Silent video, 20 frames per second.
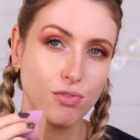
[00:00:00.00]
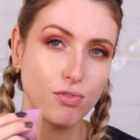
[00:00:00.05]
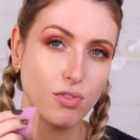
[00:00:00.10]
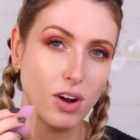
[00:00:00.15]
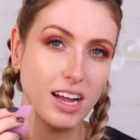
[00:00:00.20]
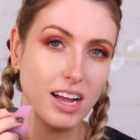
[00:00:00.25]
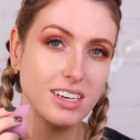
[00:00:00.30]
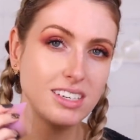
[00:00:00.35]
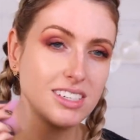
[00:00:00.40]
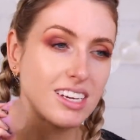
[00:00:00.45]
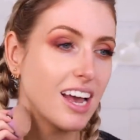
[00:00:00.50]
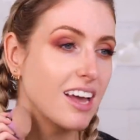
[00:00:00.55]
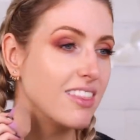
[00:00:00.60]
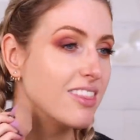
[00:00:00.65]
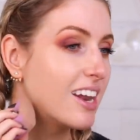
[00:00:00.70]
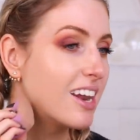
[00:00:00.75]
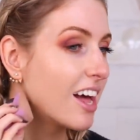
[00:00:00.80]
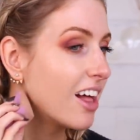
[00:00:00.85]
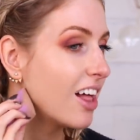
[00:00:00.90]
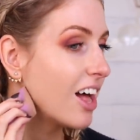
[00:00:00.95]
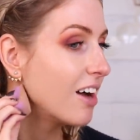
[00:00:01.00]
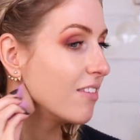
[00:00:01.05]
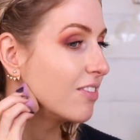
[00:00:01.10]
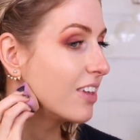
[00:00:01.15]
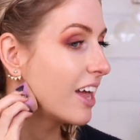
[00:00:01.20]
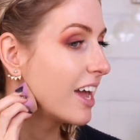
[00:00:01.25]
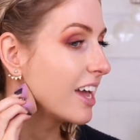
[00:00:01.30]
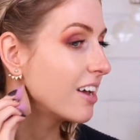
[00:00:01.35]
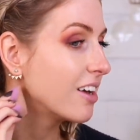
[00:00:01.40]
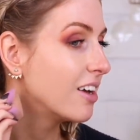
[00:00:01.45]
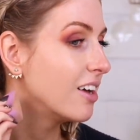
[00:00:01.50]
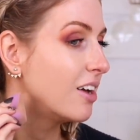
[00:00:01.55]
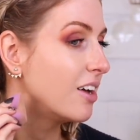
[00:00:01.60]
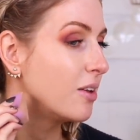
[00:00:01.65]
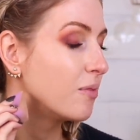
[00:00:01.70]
front and then I'll have like